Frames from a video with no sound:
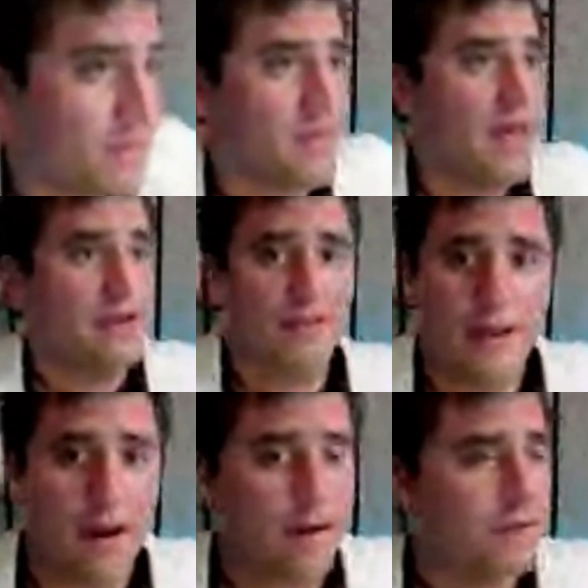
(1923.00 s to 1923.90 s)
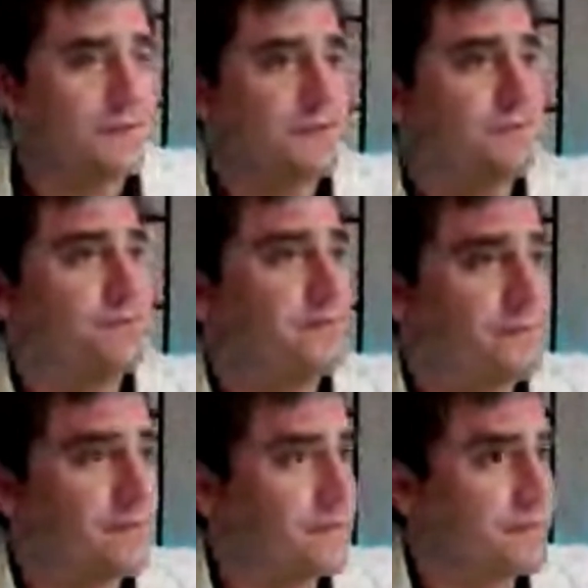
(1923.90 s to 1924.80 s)
that is there.
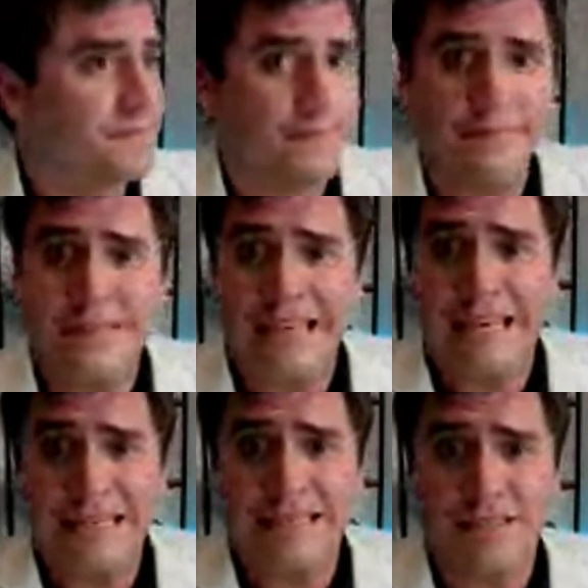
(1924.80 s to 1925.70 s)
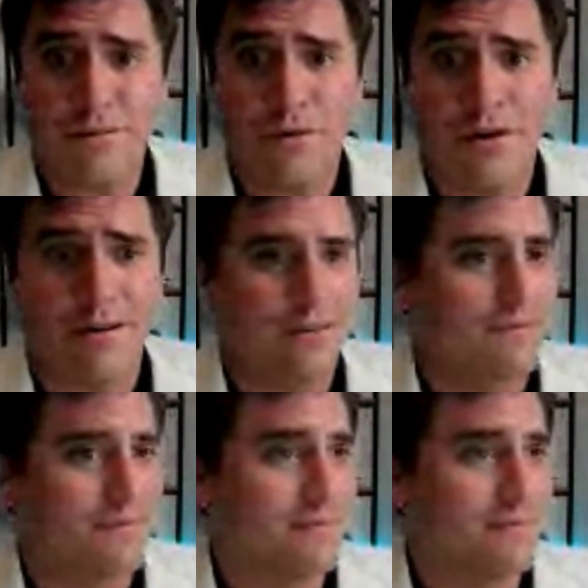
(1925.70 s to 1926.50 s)
And it doesn't work.